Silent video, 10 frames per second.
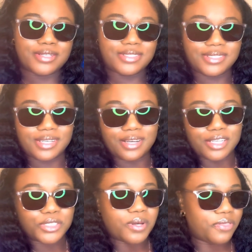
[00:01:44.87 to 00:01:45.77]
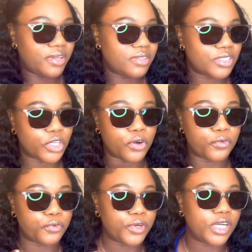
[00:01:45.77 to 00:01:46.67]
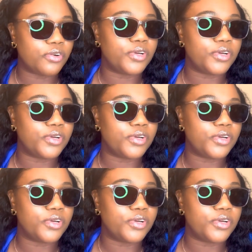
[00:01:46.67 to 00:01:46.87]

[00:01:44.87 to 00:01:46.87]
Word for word: Yeah, so I think these are really,